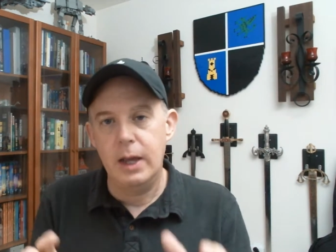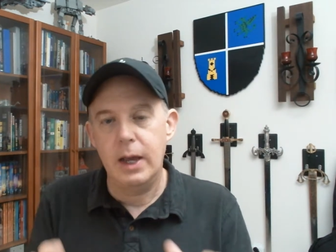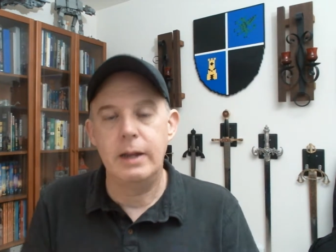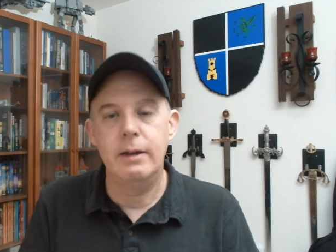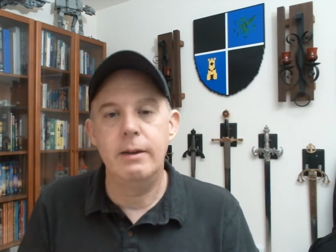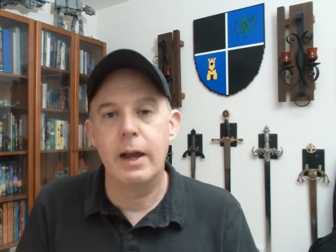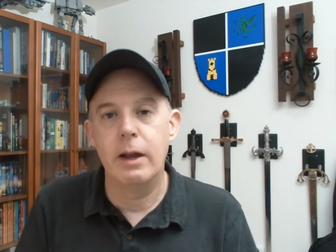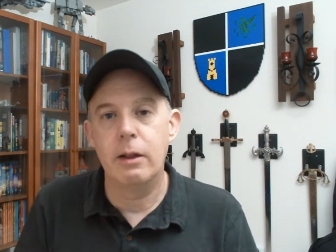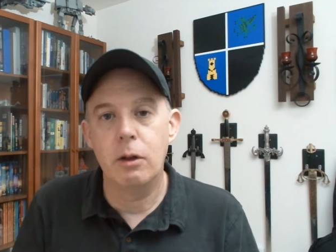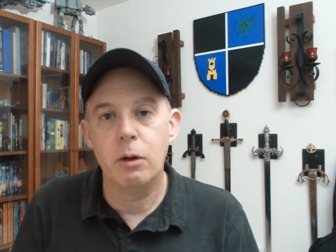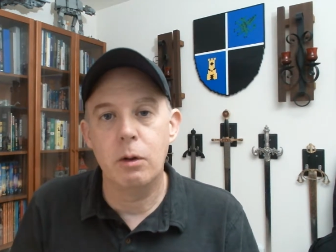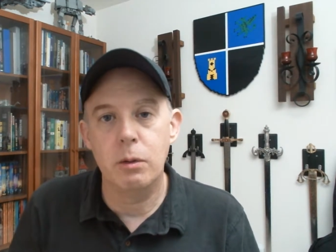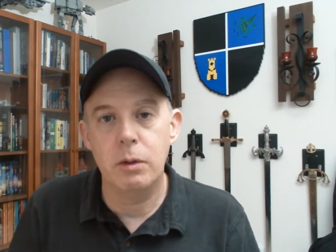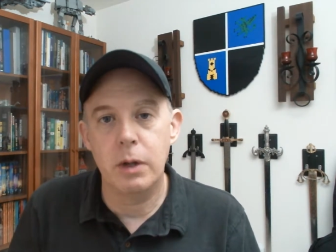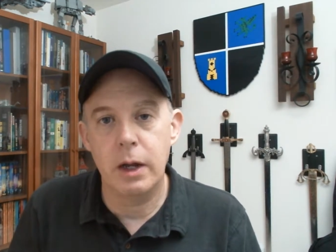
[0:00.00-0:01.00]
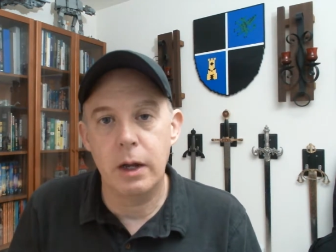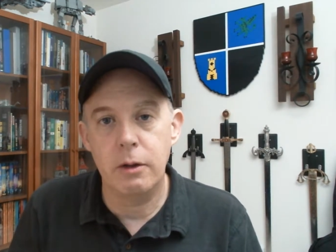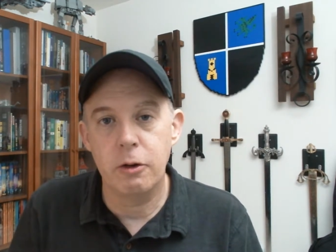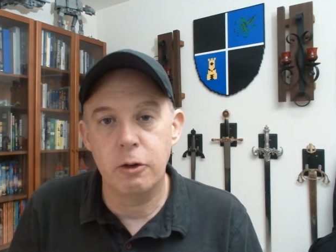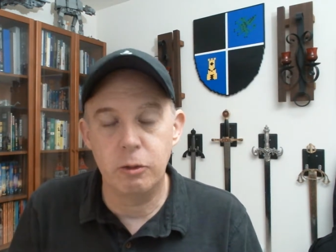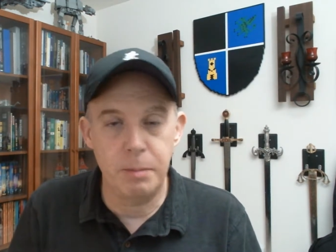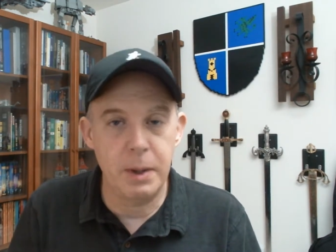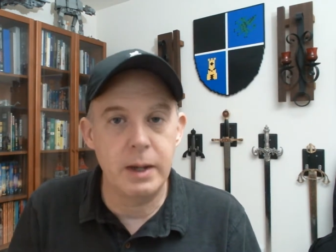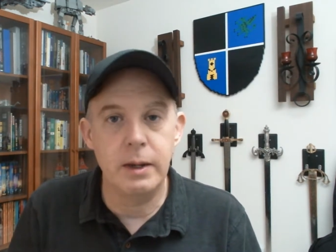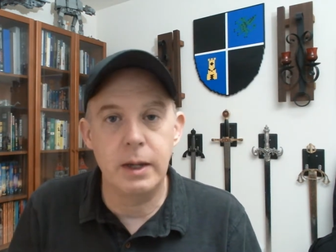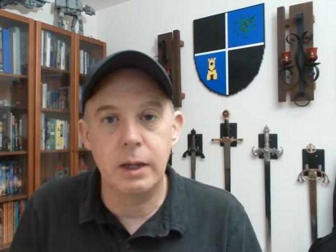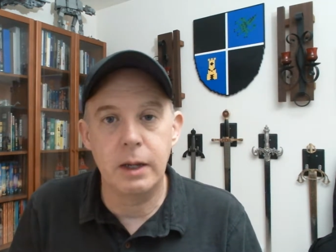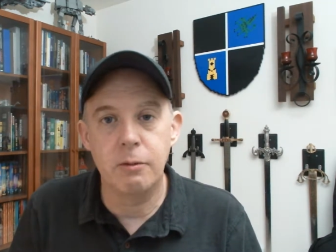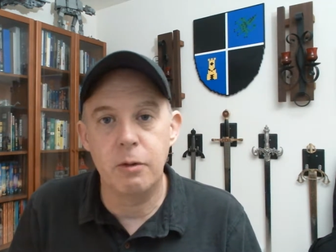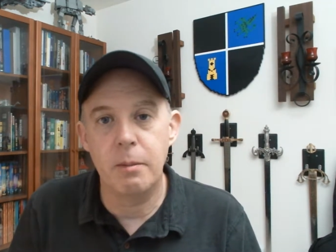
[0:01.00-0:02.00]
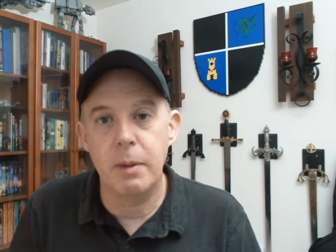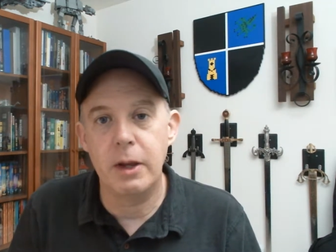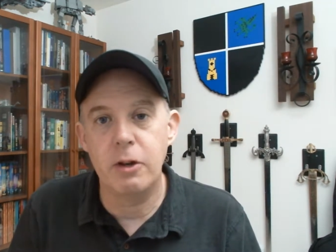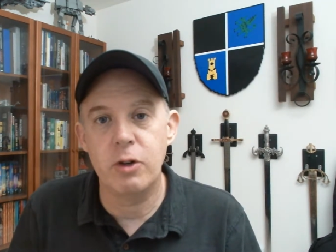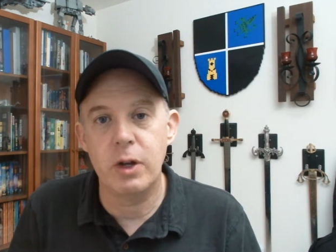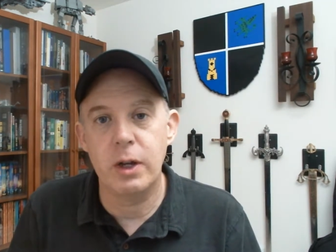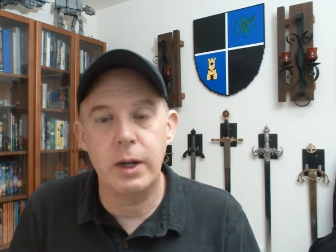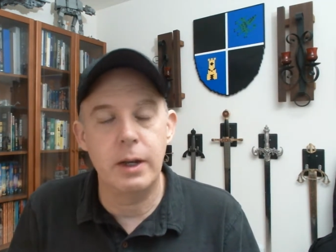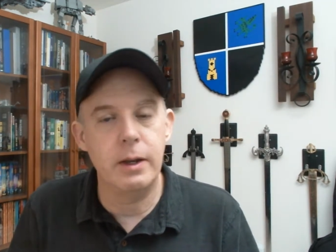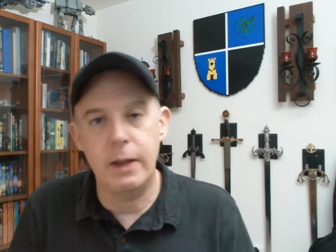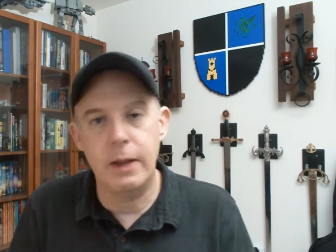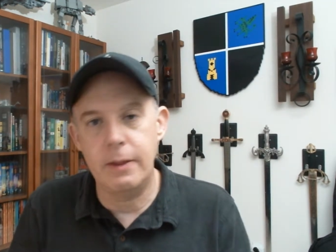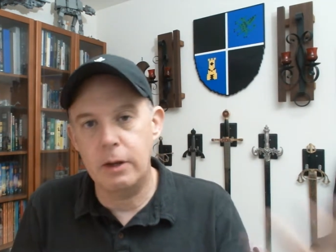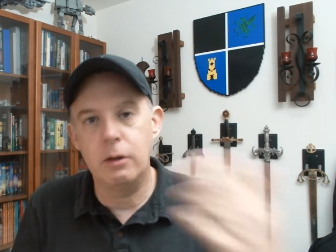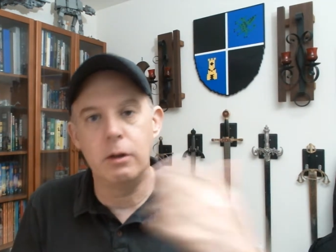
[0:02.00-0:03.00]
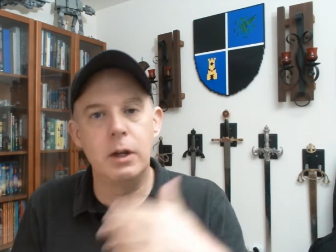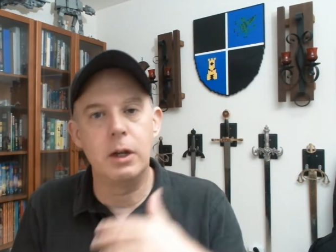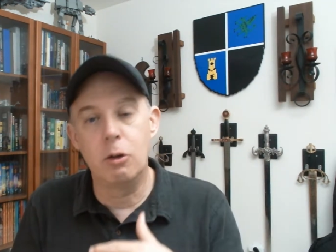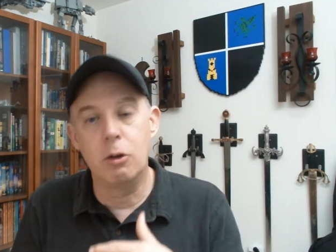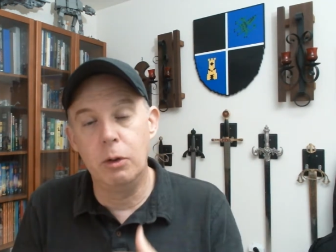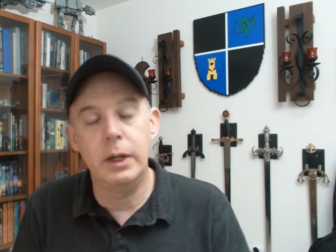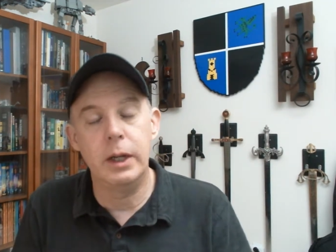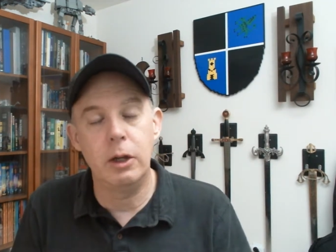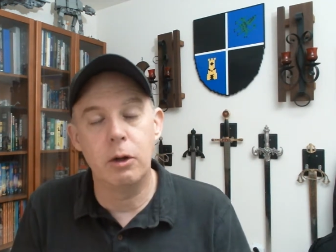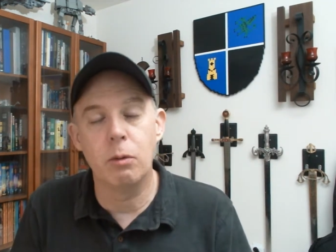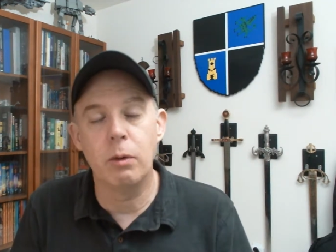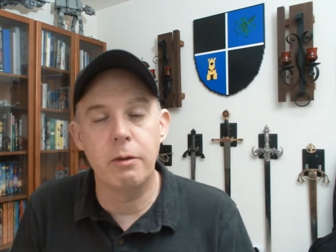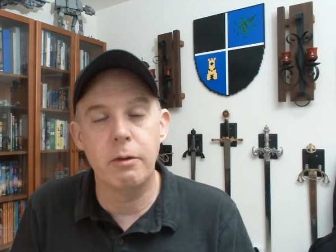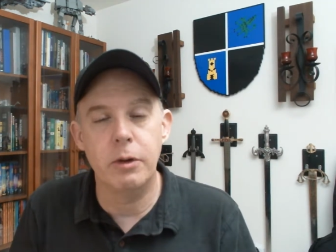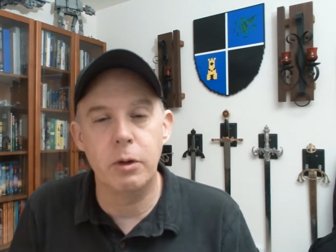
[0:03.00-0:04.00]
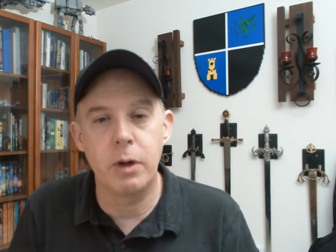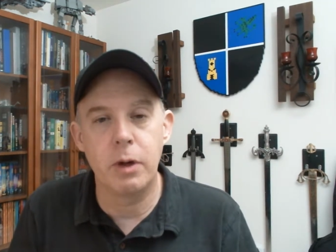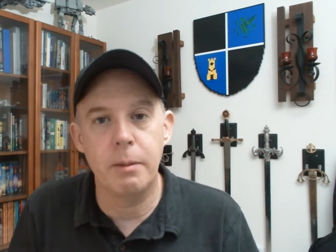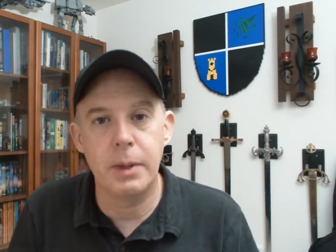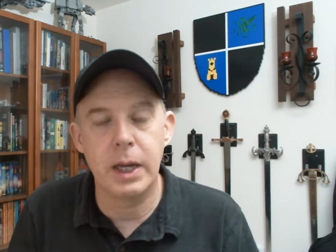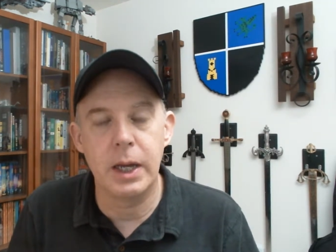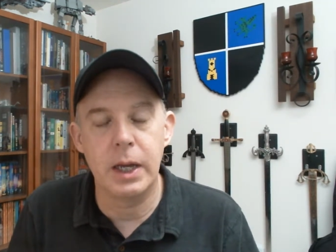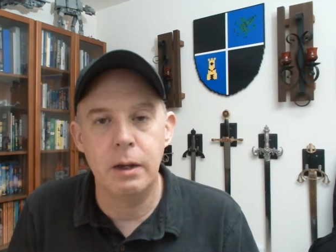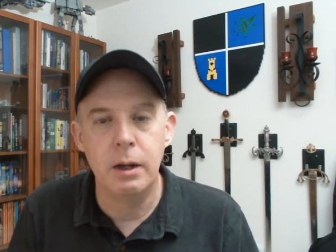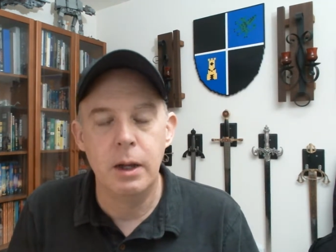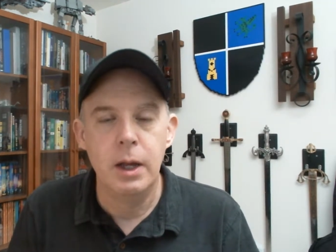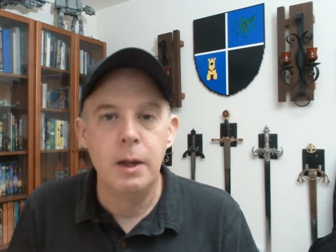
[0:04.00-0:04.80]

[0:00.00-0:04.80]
and download your spending information and then including your revenue coming in.